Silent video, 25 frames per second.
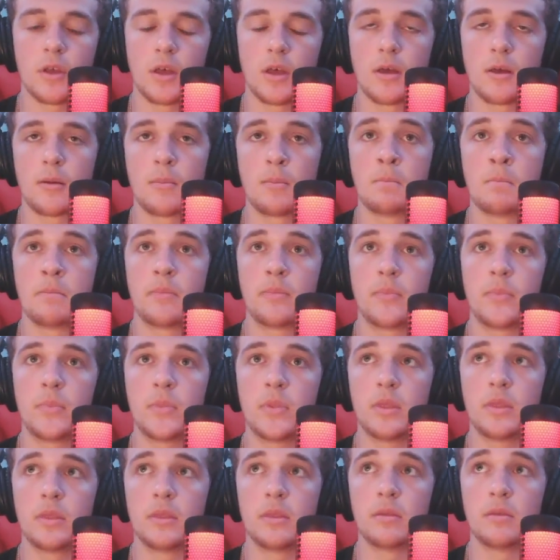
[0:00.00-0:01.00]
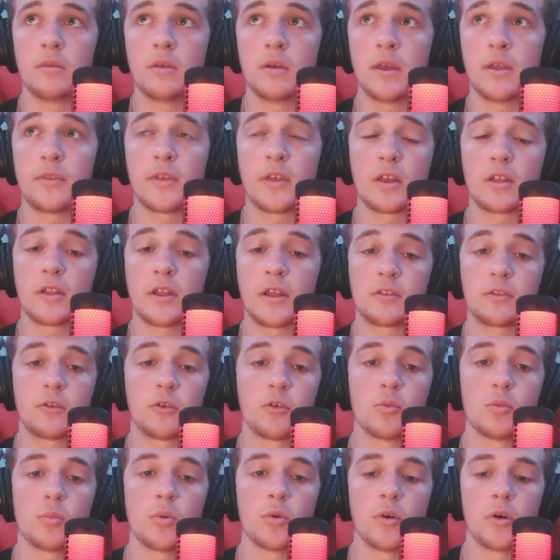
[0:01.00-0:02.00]
I think like
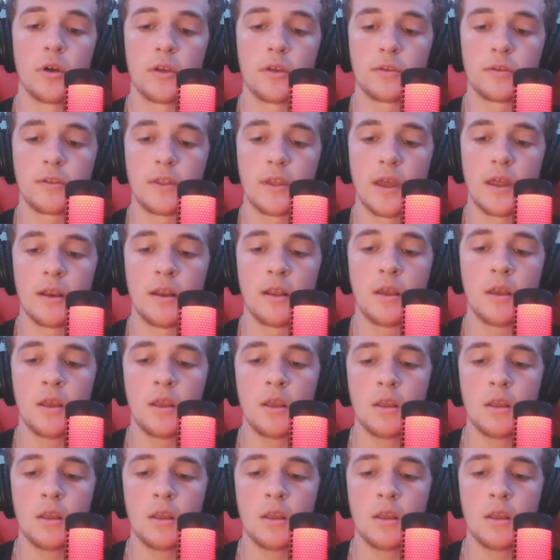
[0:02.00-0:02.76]
2 boys, that,